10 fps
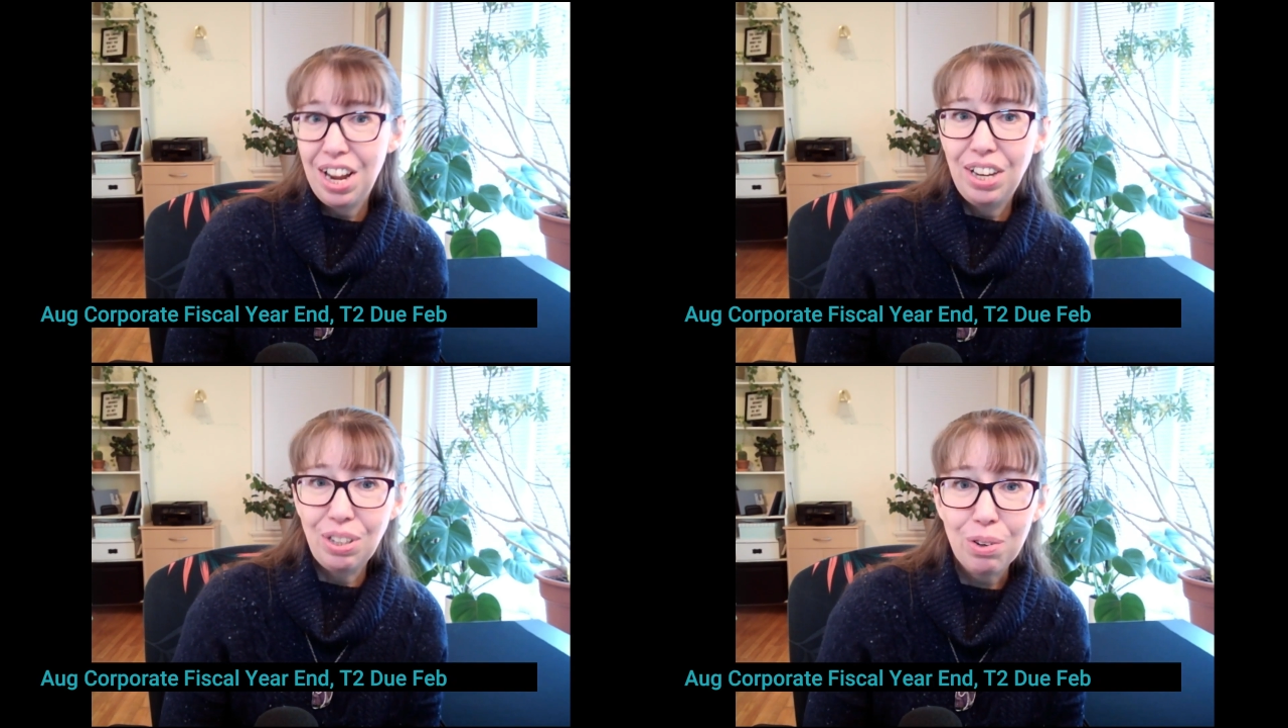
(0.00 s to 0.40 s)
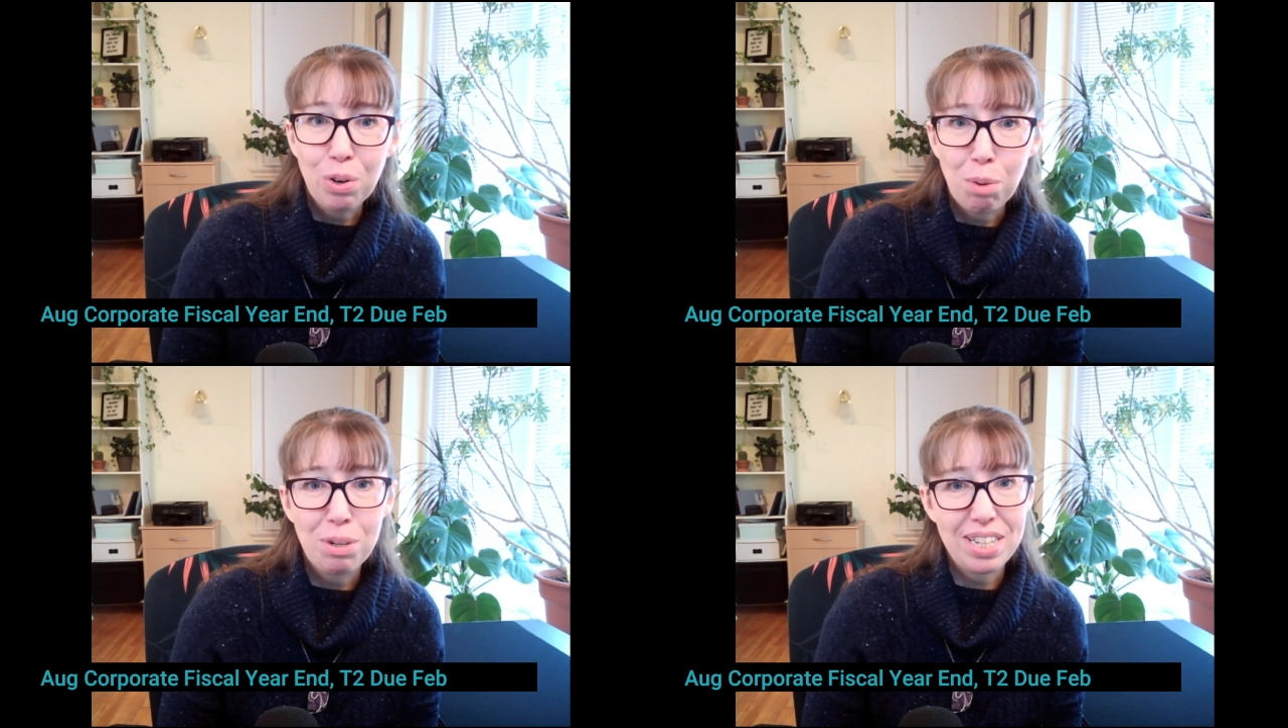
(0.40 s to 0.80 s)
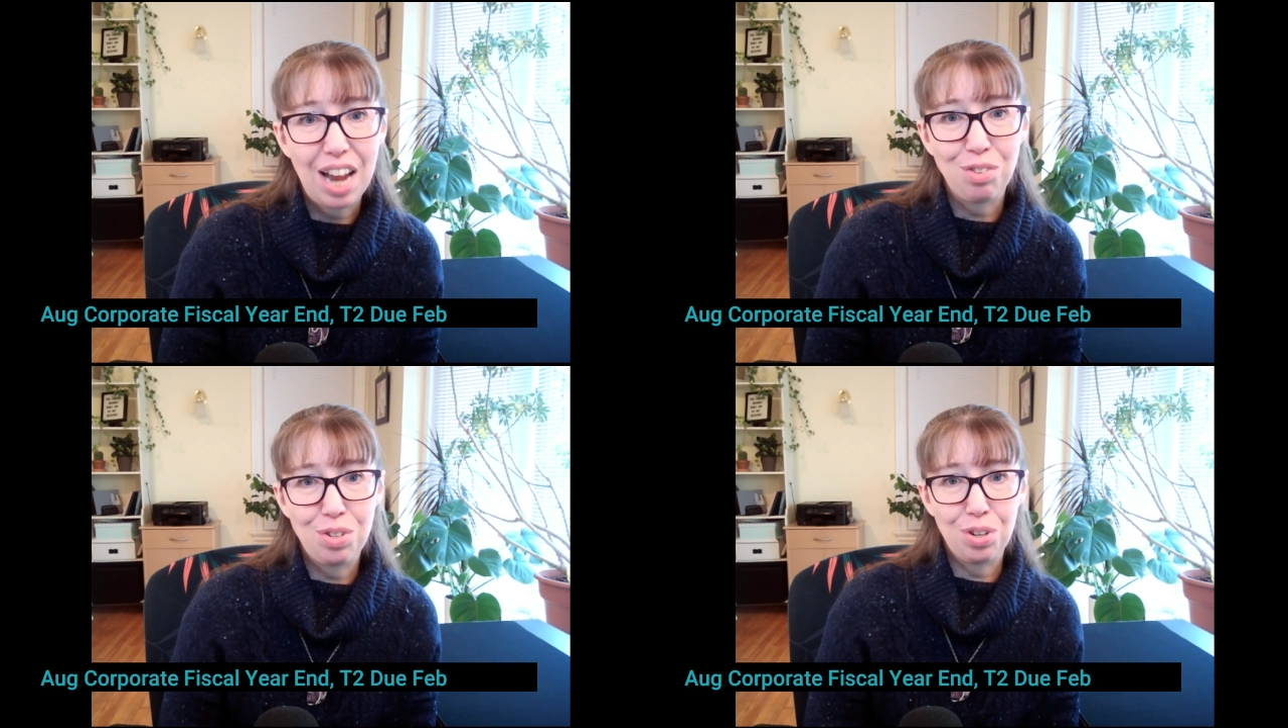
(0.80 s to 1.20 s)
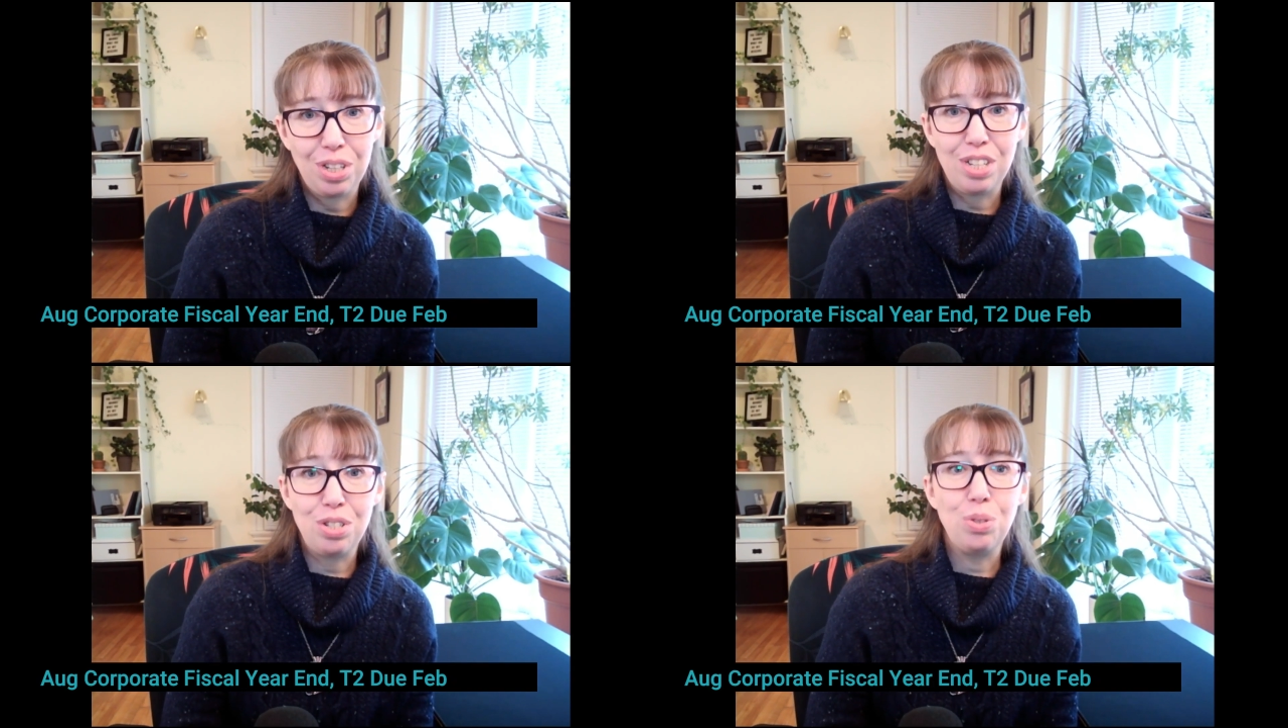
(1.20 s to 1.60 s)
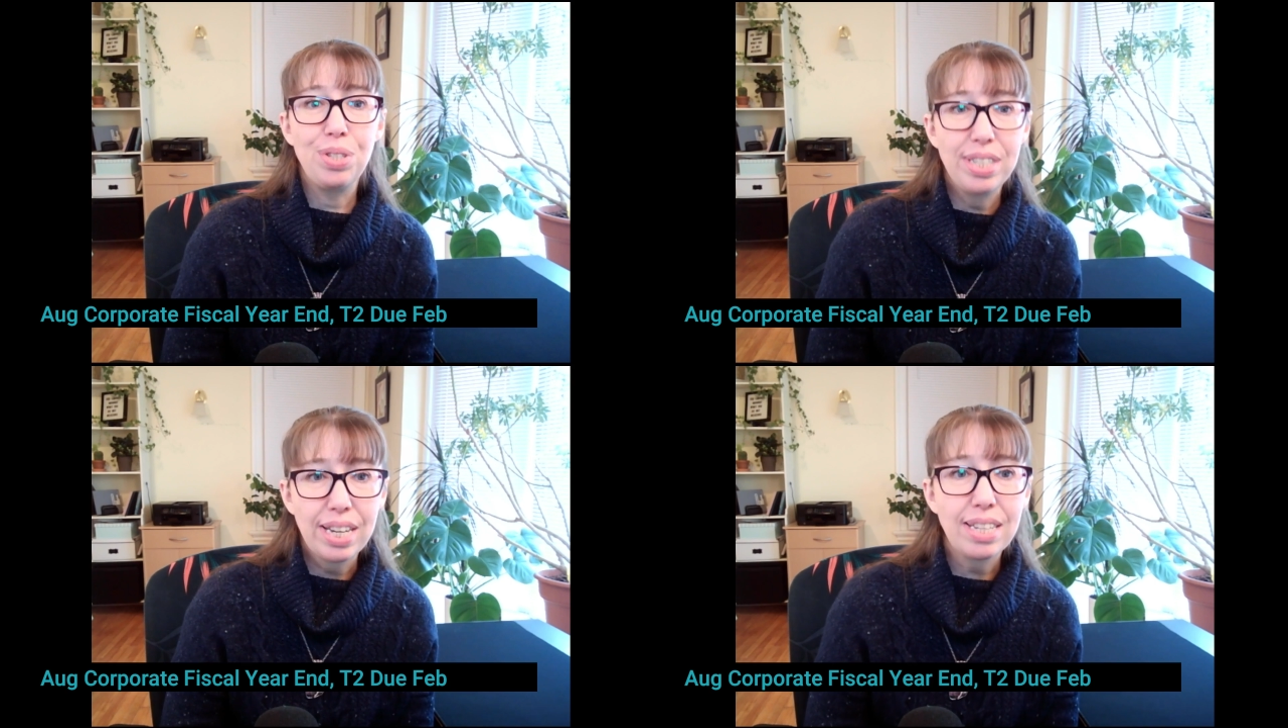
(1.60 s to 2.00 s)
your corporate tax return is due
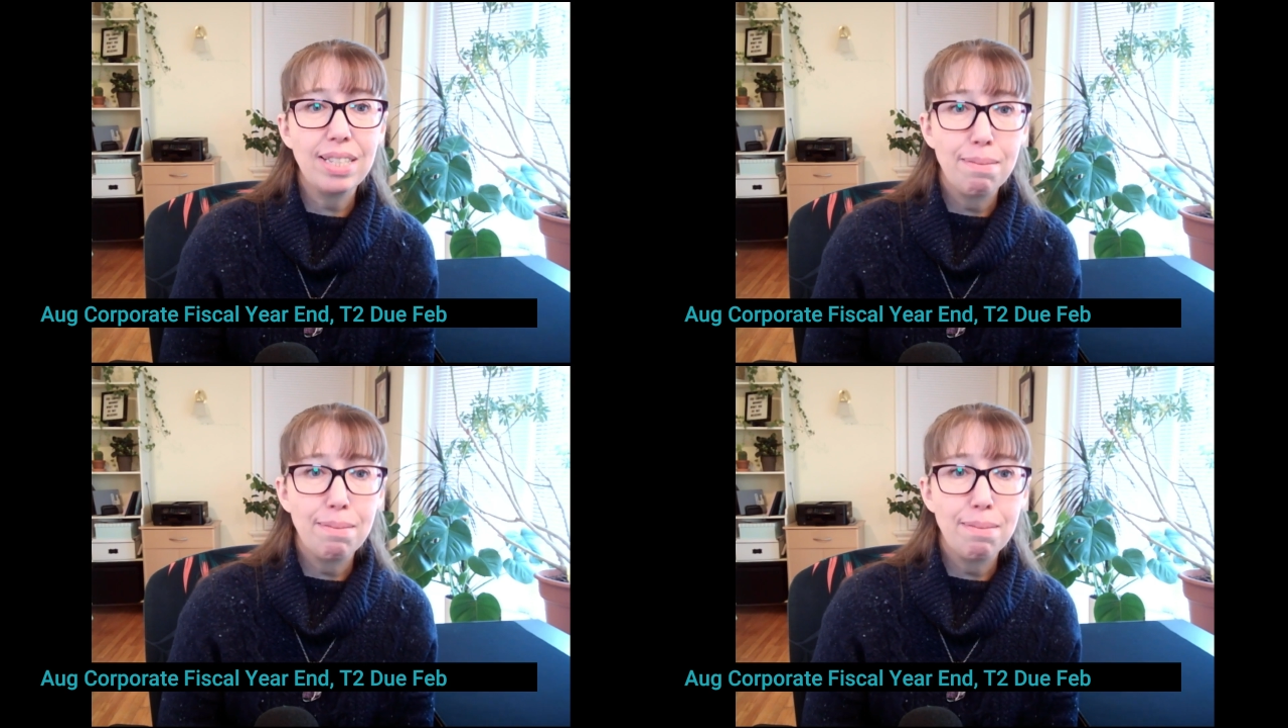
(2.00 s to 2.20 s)
6